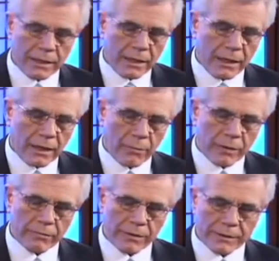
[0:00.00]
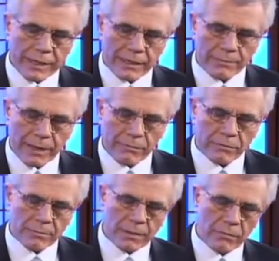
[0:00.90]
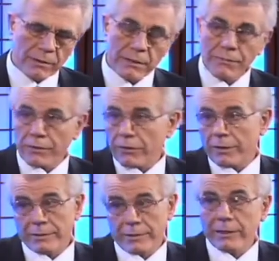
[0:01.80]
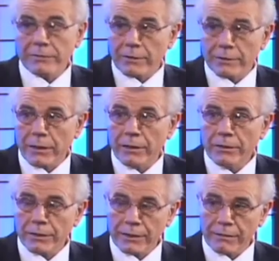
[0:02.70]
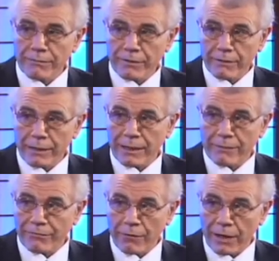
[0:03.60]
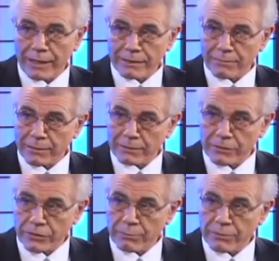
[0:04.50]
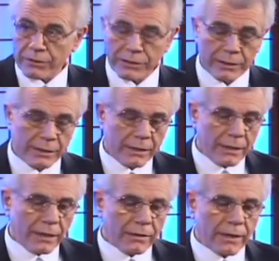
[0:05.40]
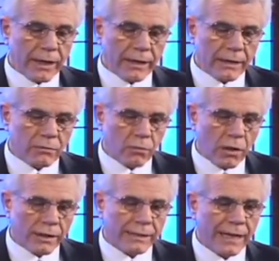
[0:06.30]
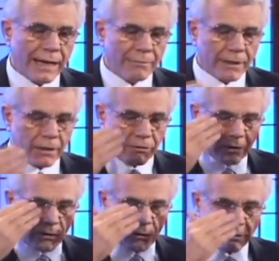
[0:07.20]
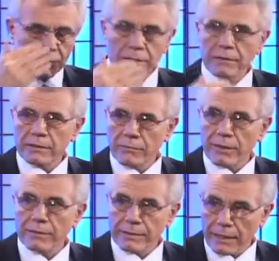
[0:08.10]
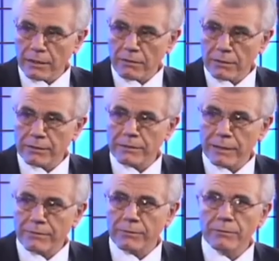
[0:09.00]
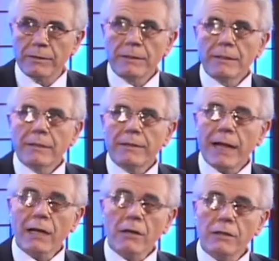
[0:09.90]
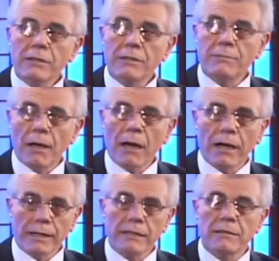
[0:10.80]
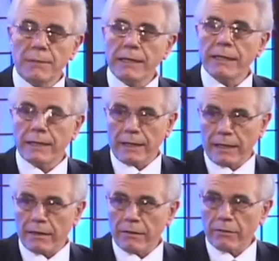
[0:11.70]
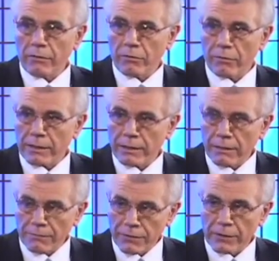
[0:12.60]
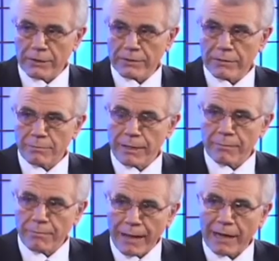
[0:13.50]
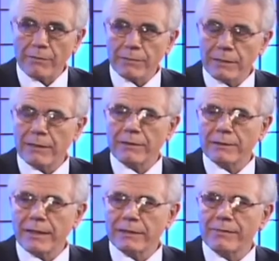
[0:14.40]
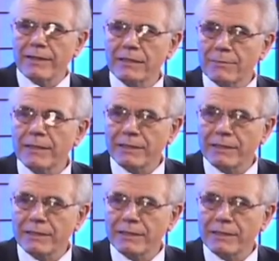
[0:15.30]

And when you run the tapes backwards, about once every 30 seconds or so, you can hear a very clear phrase amongst the gibberish. That is what is happening on the conscious as well as the unconscious level. The unconscious mind is speaking in reverse, embedded backwards into the sounds of our speech.